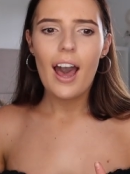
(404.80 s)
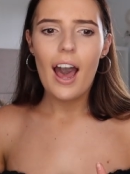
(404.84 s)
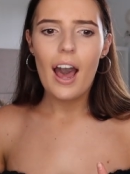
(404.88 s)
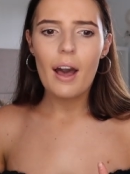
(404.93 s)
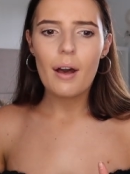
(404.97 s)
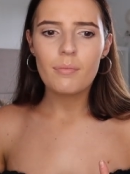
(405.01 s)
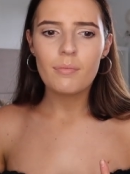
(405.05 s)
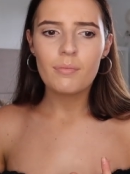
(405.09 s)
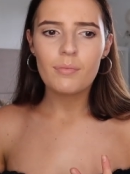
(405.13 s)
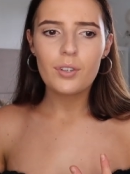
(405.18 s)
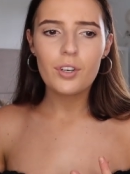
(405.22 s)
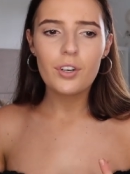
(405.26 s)

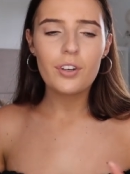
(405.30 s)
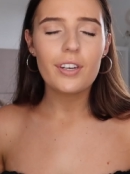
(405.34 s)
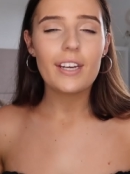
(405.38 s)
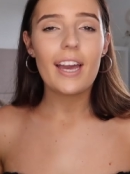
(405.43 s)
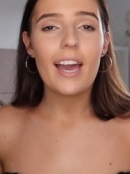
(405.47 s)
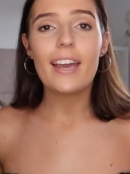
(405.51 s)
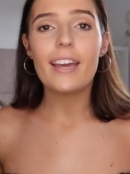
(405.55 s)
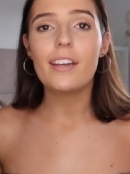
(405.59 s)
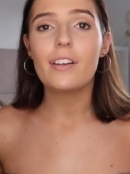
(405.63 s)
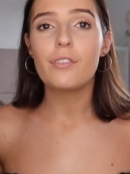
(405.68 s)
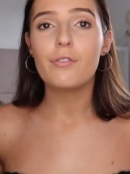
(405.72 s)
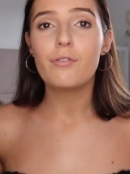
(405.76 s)
um,
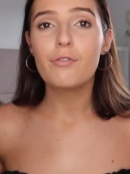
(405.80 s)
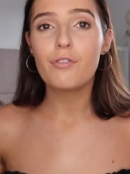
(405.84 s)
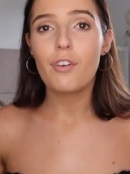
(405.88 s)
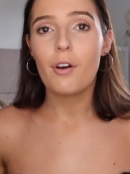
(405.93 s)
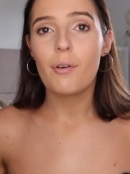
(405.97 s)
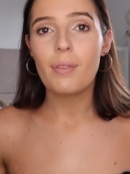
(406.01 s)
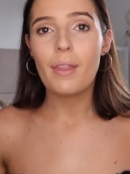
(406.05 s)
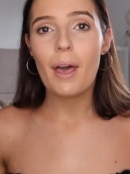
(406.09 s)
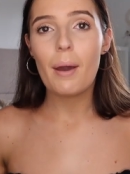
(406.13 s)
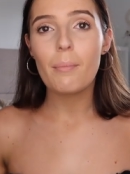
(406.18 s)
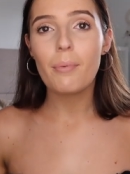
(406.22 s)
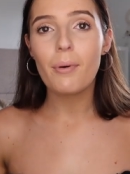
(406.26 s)
created
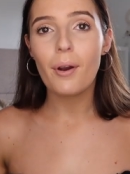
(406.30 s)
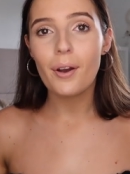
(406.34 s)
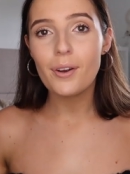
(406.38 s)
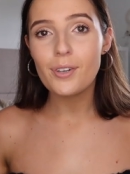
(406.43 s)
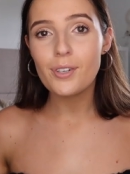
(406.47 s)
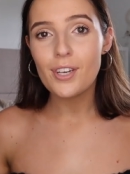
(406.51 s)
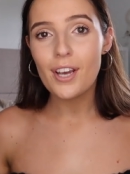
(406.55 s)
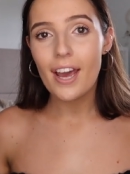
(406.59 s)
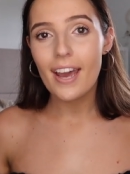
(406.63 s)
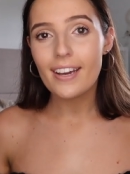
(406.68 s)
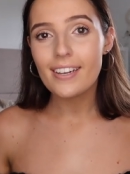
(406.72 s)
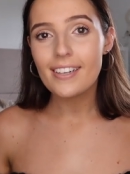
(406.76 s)
from that
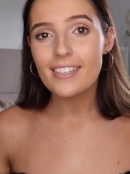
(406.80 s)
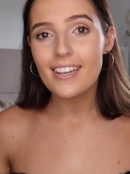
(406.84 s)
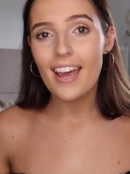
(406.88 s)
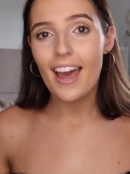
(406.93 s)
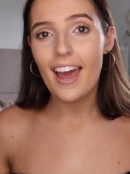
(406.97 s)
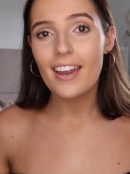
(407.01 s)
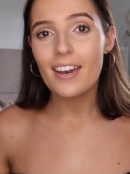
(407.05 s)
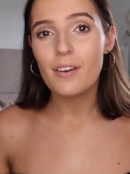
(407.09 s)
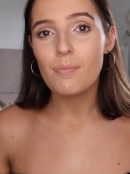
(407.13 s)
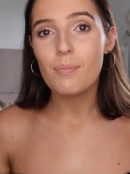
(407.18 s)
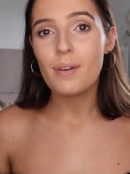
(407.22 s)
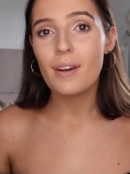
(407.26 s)
project
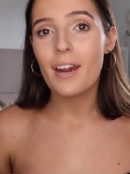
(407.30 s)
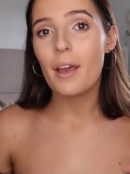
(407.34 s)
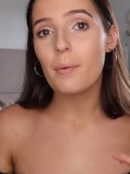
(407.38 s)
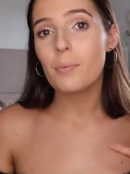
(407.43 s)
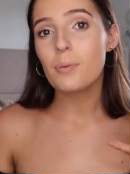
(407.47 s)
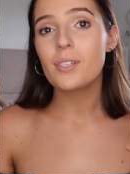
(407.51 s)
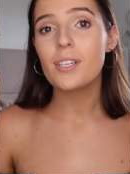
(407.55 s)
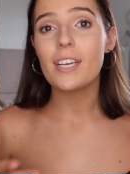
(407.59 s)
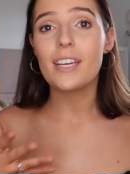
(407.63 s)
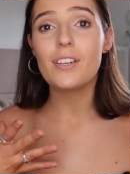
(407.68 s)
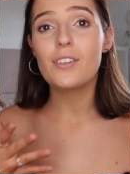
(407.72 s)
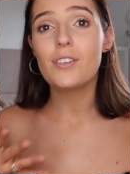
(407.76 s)
and been
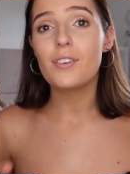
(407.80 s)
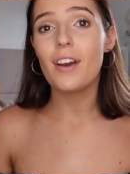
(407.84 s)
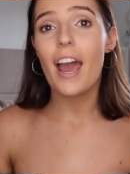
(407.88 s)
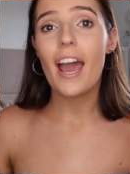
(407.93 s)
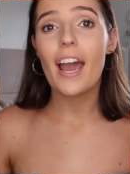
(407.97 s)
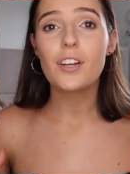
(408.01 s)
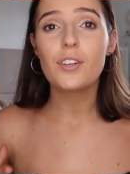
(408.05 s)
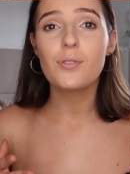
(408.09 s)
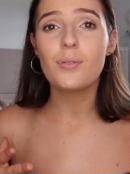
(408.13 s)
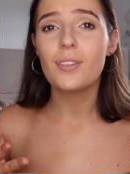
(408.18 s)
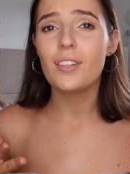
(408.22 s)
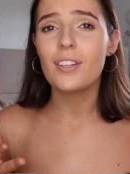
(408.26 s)
able to
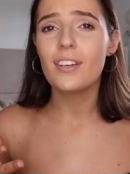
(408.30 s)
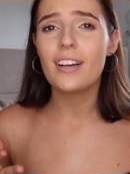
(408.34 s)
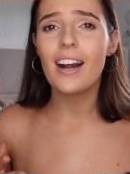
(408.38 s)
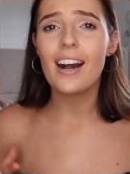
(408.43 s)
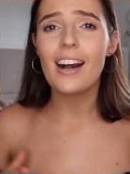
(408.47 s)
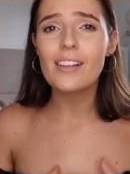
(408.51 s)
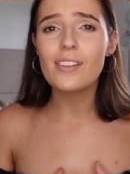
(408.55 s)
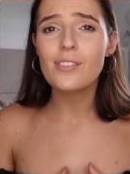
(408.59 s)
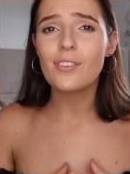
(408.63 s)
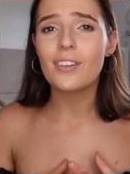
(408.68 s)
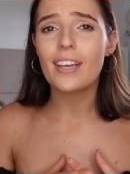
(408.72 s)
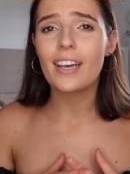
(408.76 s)
interact with you
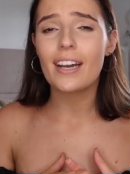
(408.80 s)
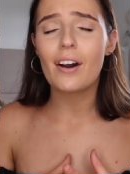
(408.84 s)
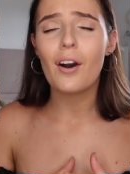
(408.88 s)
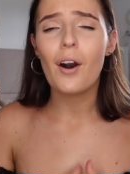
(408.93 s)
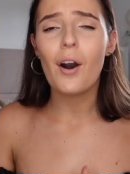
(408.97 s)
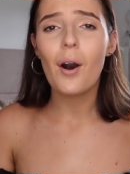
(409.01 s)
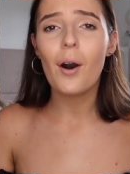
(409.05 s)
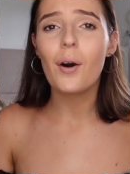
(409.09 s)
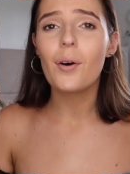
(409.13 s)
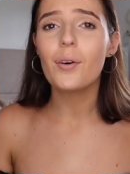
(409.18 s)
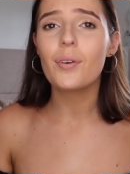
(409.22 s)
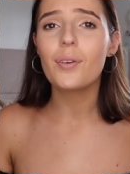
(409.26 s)
guys on like a
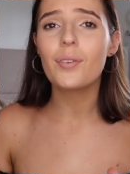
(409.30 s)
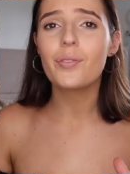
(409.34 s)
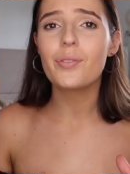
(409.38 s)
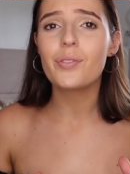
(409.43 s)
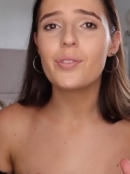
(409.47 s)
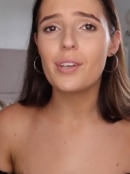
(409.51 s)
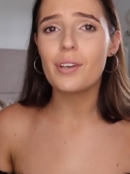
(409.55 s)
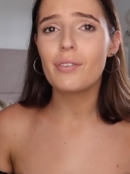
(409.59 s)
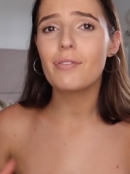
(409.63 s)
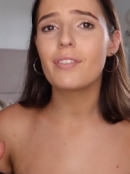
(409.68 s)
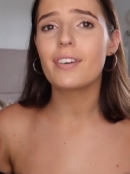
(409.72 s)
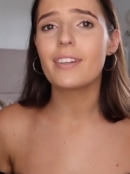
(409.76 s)
whole
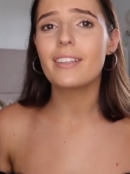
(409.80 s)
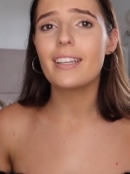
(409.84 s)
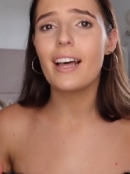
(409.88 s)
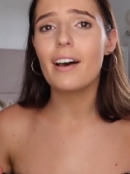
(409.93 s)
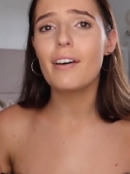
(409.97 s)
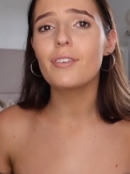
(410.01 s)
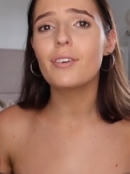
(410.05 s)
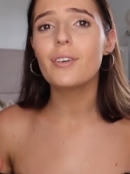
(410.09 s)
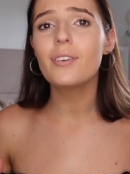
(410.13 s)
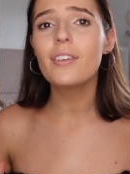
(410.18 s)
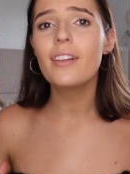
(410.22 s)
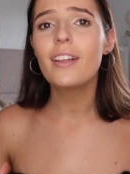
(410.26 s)
different
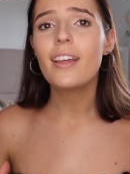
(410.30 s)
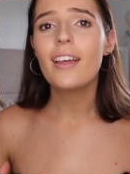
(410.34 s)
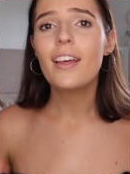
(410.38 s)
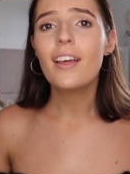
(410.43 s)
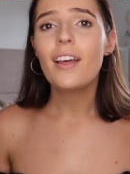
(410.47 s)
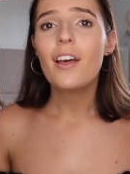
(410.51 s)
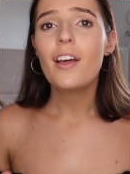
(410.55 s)
level